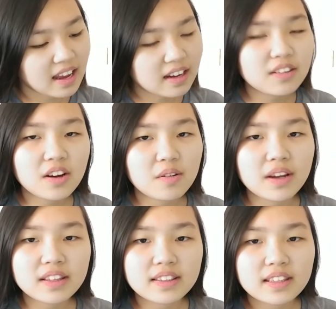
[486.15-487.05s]
I don't
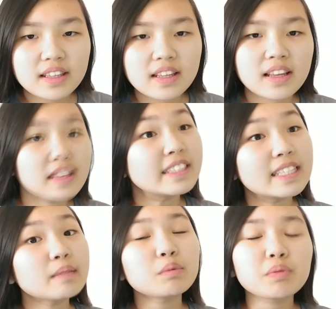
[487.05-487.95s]
know, it
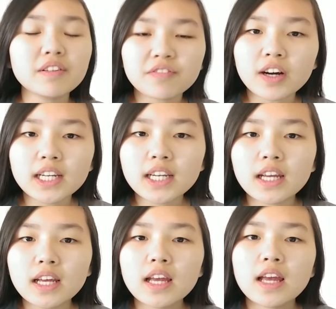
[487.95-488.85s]
seems pretty fun.
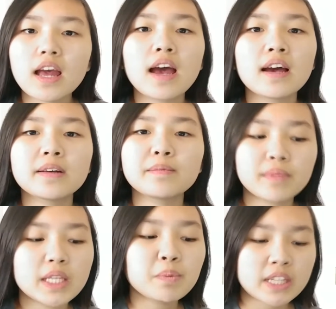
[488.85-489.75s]

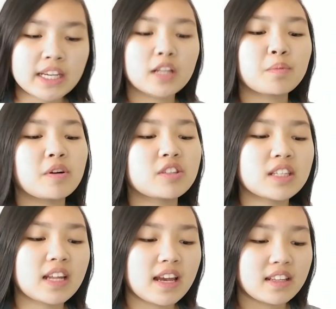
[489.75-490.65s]
This particular
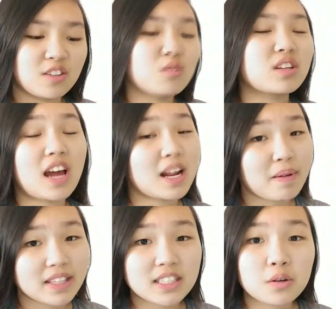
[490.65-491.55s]
person knows a lot
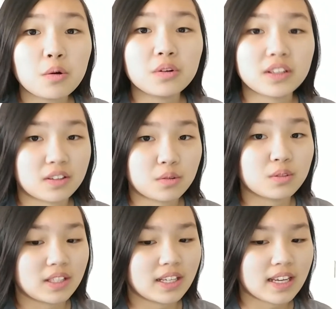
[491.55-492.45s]
about Discord and
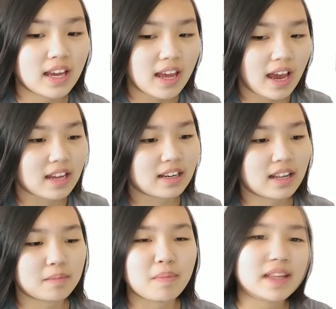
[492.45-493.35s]
knows like how to
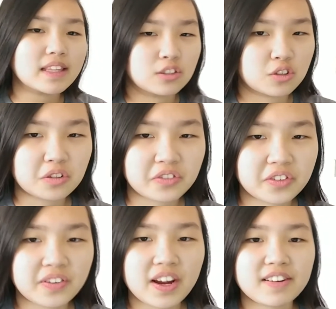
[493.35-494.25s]
like make the
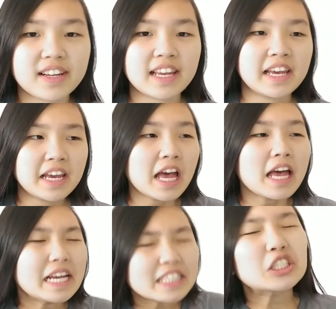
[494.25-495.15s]
server very
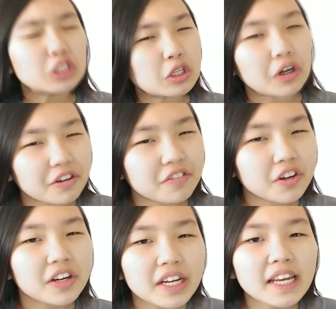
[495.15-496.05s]

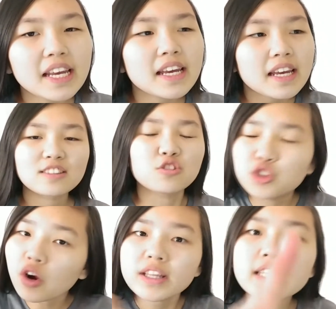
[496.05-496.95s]
servery. So
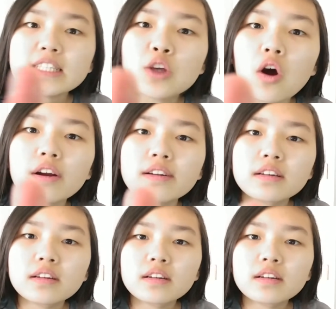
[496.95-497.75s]
join the Discord.